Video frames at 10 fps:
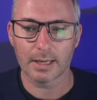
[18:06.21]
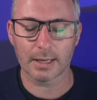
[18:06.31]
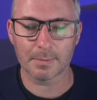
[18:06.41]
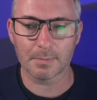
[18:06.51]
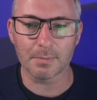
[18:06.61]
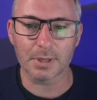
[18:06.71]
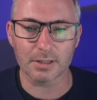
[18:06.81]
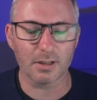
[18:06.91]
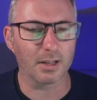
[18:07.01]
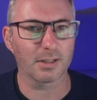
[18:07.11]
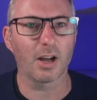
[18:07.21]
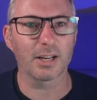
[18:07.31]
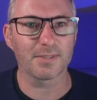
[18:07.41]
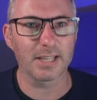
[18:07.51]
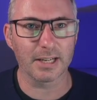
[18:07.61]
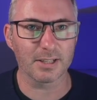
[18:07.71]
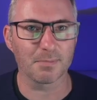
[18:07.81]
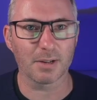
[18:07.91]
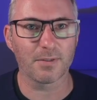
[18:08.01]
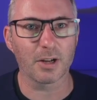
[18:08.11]
But I kind of see it as
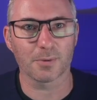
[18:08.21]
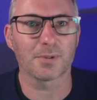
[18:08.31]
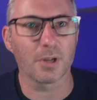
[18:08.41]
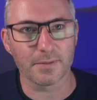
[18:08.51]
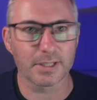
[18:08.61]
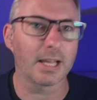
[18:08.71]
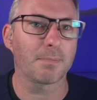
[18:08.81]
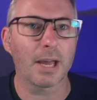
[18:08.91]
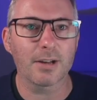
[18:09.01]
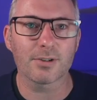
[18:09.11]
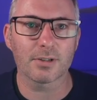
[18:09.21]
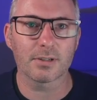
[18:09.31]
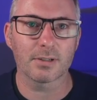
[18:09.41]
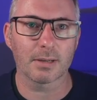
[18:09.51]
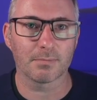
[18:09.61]
my final service to that patient,